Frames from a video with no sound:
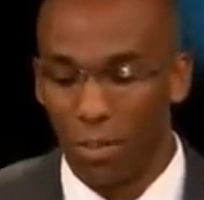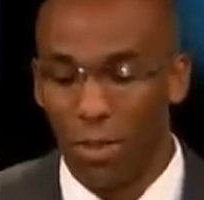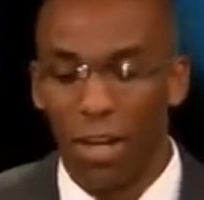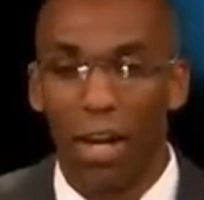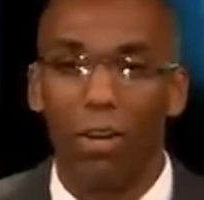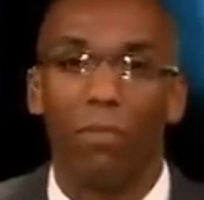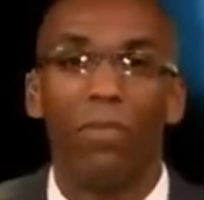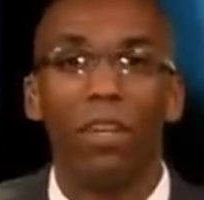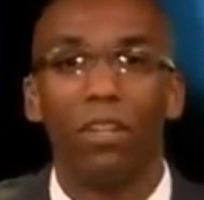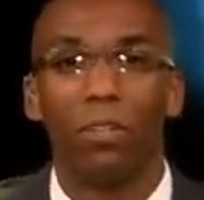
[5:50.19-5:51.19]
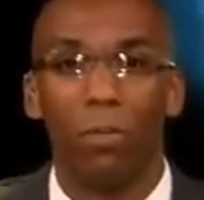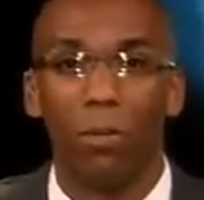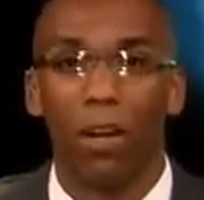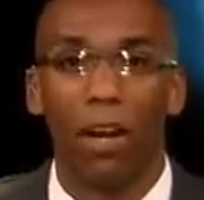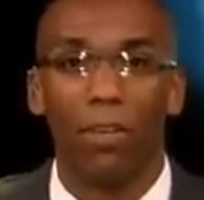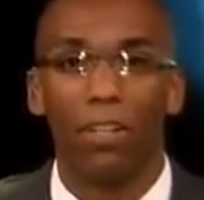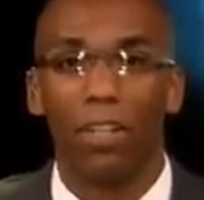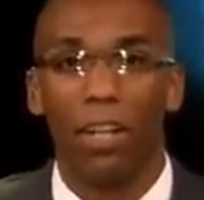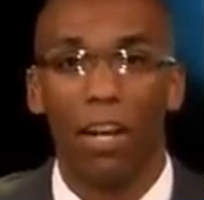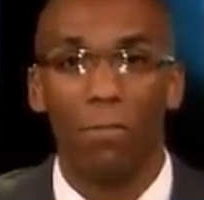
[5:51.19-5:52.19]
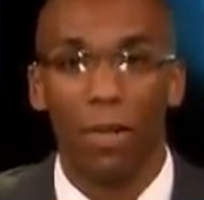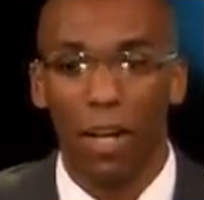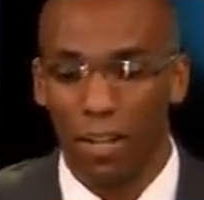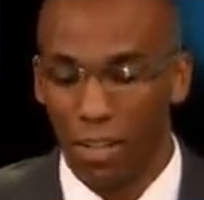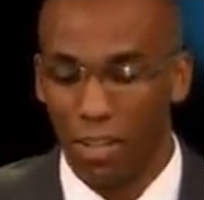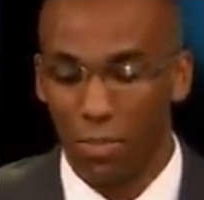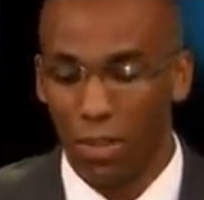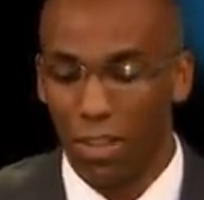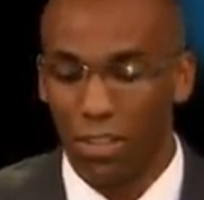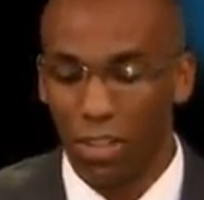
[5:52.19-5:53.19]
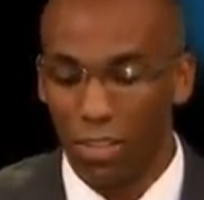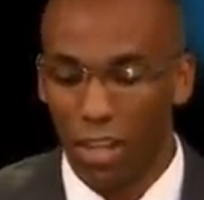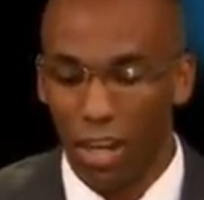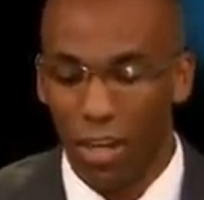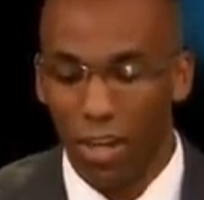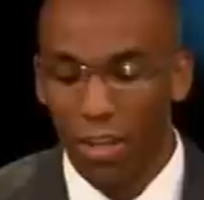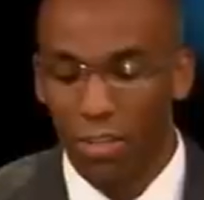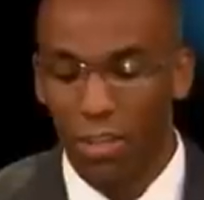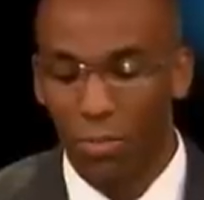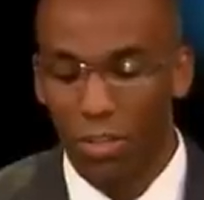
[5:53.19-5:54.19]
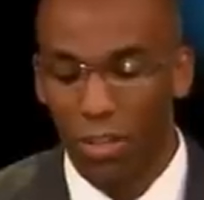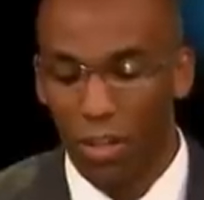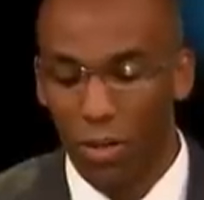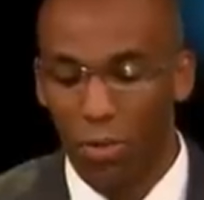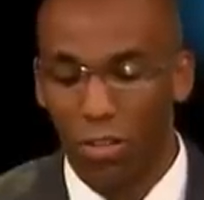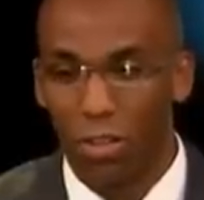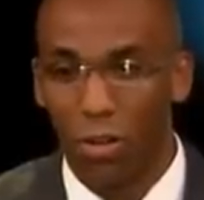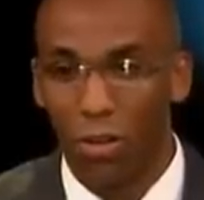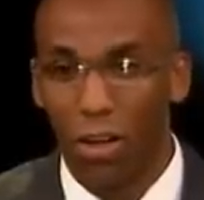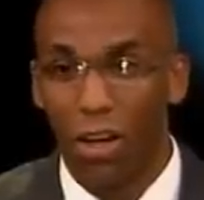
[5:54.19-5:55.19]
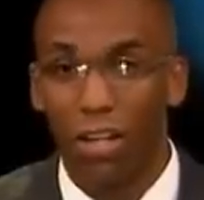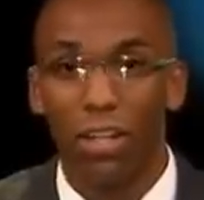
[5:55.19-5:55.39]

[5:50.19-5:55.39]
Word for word: I mean, I don't support everything the FBI does, but at least this guy seems to know what's going on.